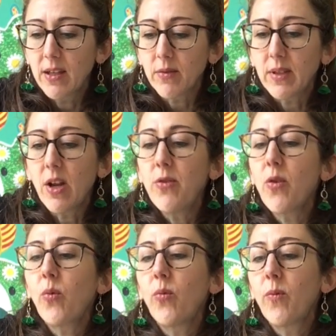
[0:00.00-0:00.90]
So I know
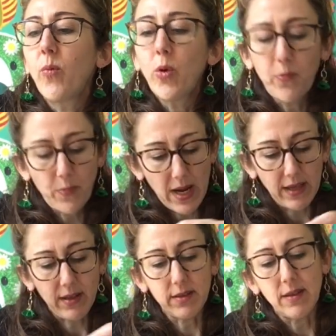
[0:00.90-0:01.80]
that
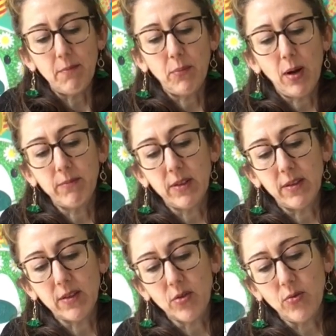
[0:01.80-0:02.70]
woodpeckers in Plumpton
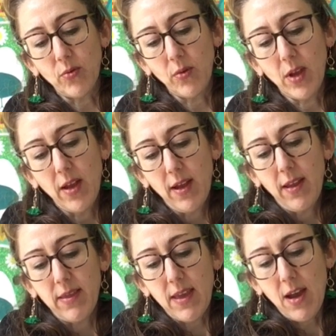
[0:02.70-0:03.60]
School,
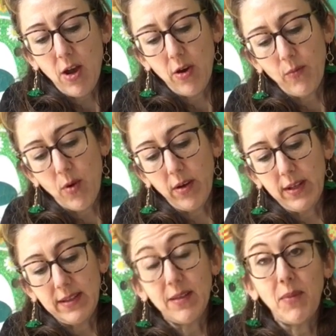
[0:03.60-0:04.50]
their homework
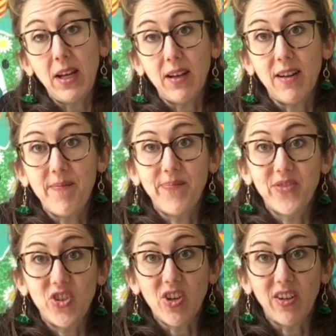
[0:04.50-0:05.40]
is to make a
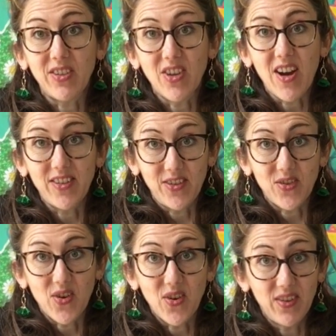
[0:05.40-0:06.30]
junk
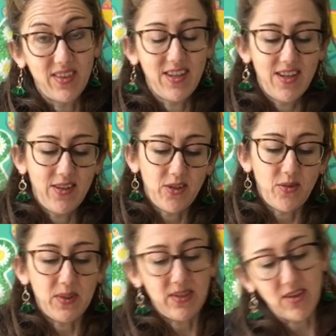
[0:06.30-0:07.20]
dinosaur, so
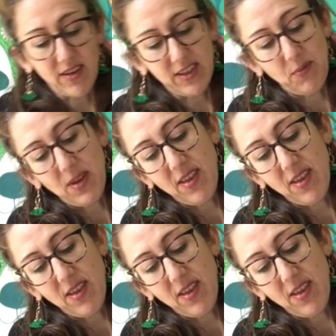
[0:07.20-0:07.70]
we're starting with